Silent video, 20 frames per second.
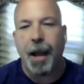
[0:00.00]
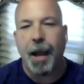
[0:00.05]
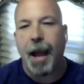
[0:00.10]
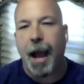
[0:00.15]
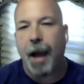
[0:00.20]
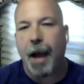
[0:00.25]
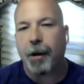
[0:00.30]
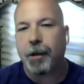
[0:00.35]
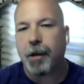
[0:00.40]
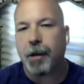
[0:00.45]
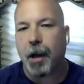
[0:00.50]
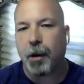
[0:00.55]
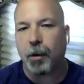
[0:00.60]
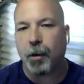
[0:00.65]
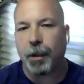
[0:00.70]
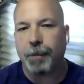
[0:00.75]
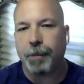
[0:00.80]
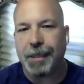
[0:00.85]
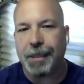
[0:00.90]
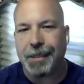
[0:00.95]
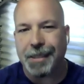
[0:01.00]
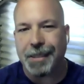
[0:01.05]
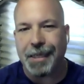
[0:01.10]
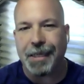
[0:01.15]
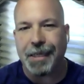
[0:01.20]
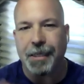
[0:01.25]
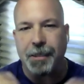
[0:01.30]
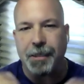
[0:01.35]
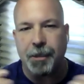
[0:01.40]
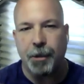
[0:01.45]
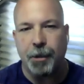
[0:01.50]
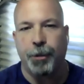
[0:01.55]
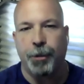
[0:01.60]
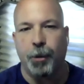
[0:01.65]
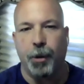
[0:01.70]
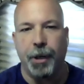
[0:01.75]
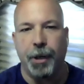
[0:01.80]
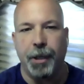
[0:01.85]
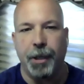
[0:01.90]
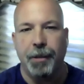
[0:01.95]
how to not only be seen as an
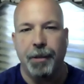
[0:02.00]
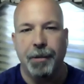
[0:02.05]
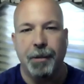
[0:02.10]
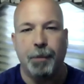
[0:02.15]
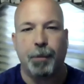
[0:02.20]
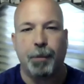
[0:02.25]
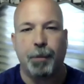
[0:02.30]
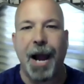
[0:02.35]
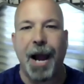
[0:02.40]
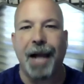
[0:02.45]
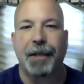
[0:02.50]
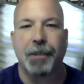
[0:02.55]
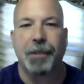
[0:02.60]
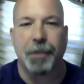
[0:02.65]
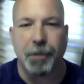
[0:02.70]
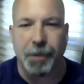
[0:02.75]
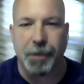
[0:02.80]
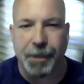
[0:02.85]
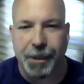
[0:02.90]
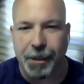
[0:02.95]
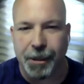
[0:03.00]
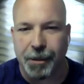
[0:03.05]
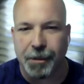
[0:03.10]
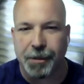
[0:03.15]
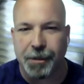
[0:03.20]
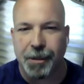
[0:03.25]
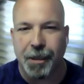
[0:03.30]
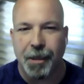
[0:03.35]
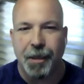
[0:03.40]
authority, the practical skills,